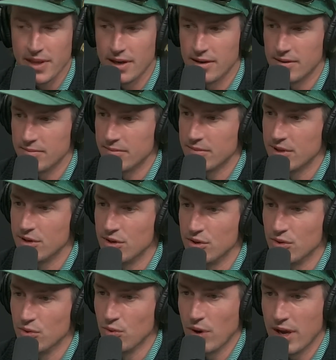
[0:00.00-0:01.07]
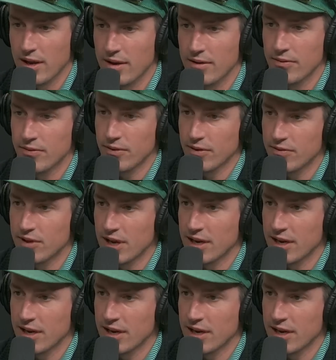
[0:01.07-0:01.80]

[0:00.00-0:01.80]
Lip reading: the new wave of the